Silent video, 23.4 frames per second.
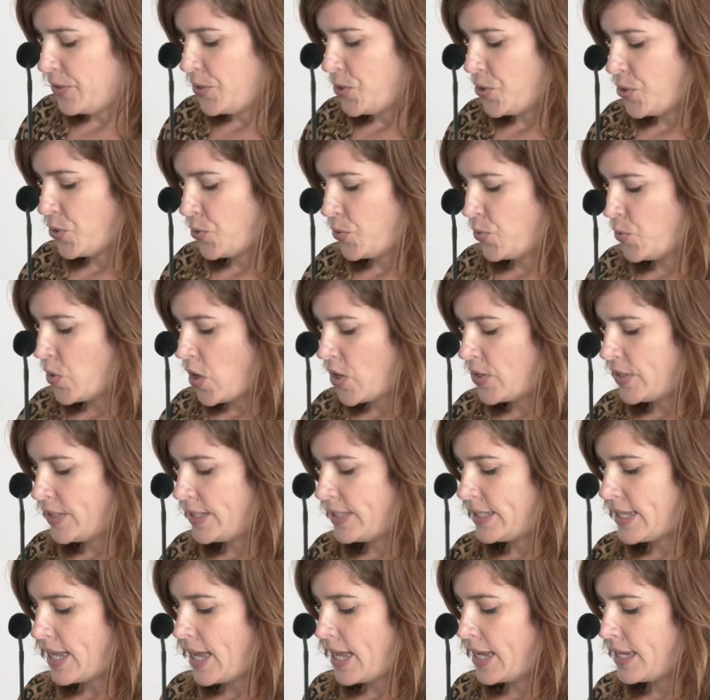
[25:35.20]
the show on
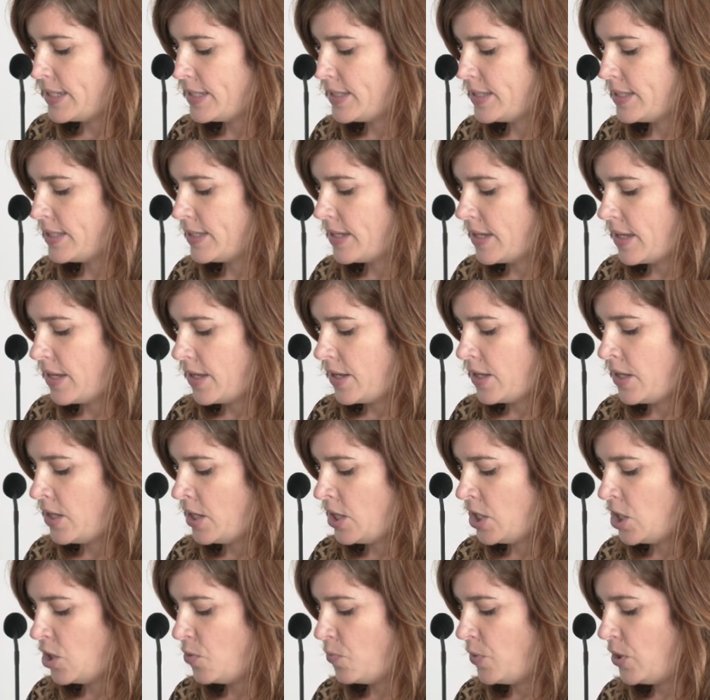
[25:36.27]
site,
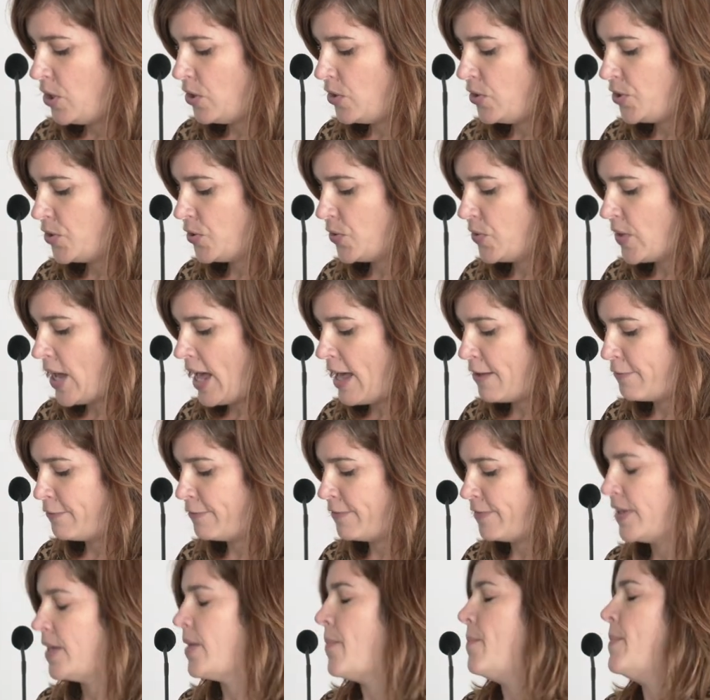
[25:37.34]
you will also
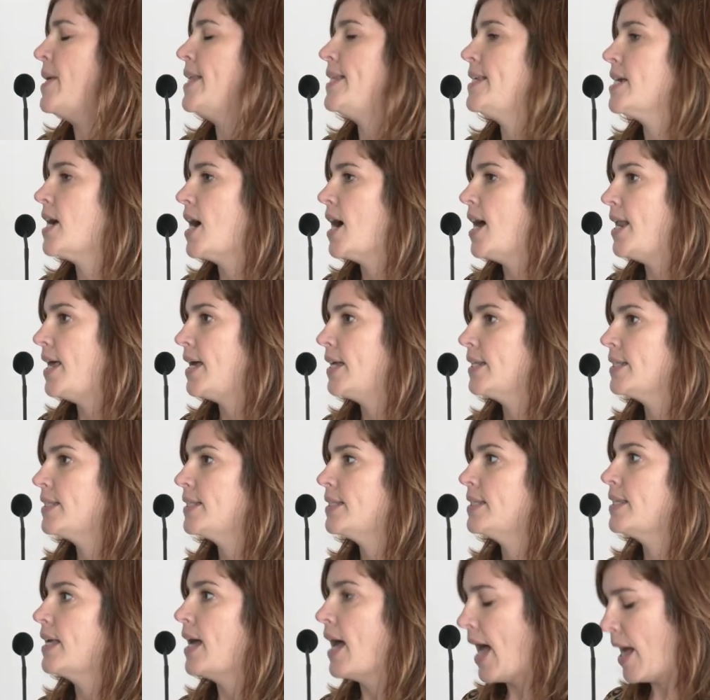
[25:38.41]
have media
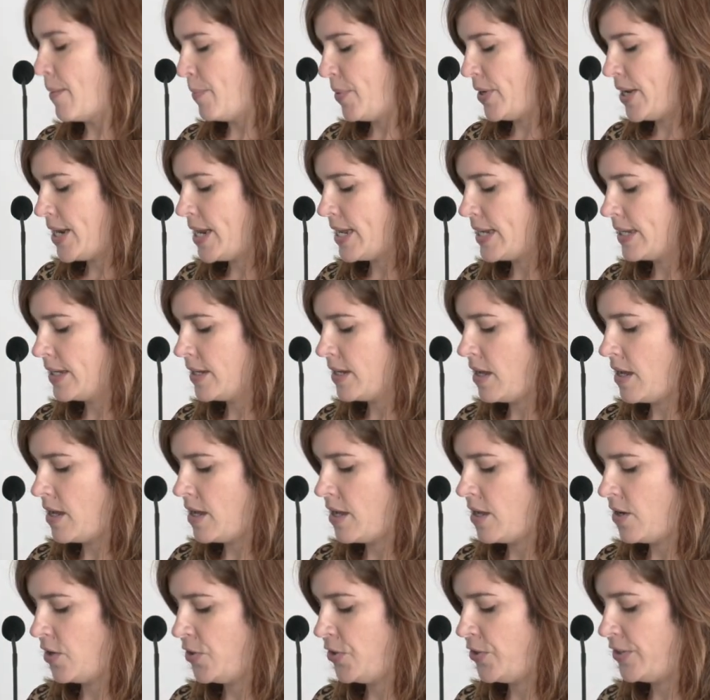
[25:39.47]
alerts happening
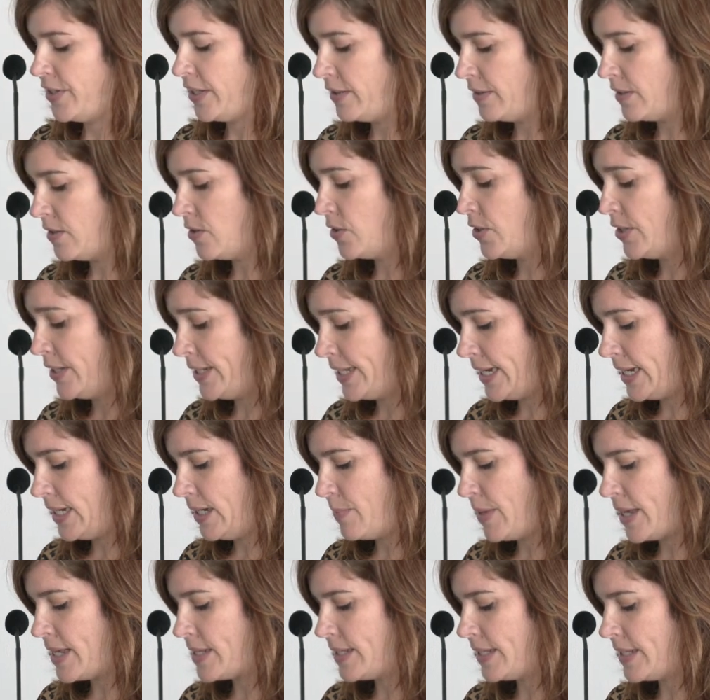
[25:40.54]
on a daily
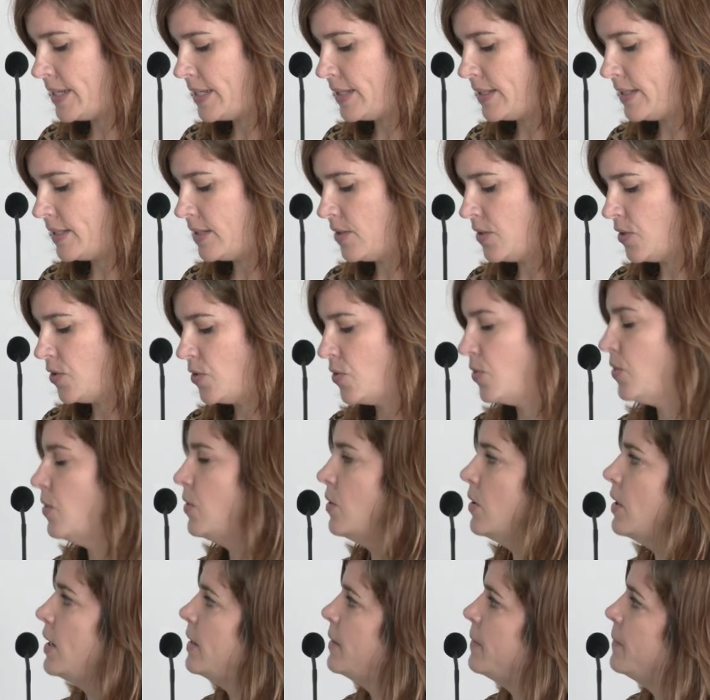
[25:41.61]
basis.
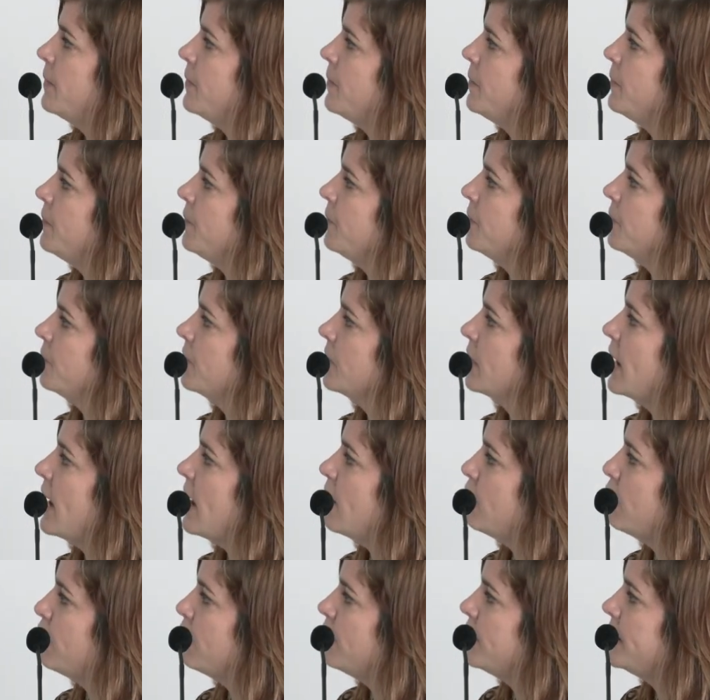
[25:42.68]
So
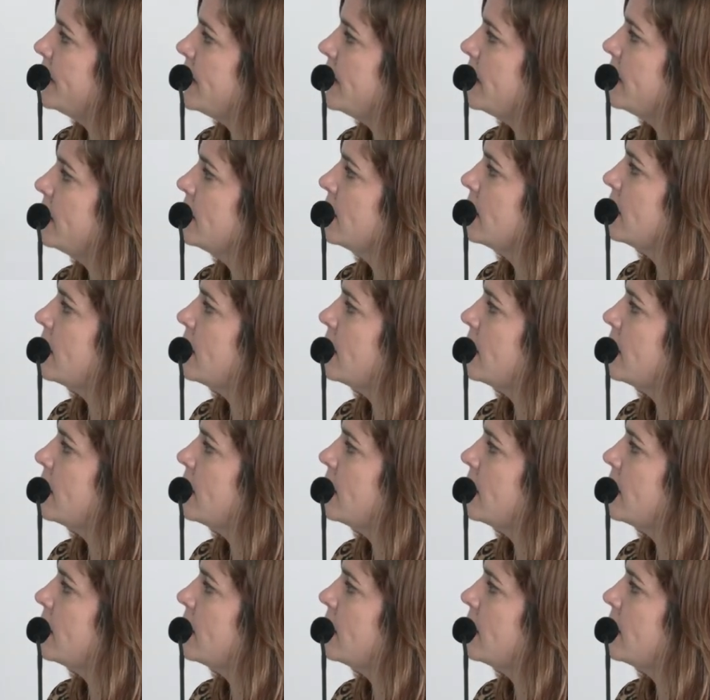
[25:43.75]
every day